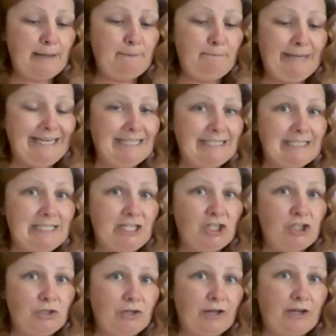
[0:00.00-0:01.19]
minty
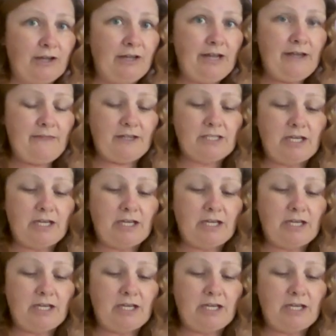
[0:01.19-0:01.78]
sugar that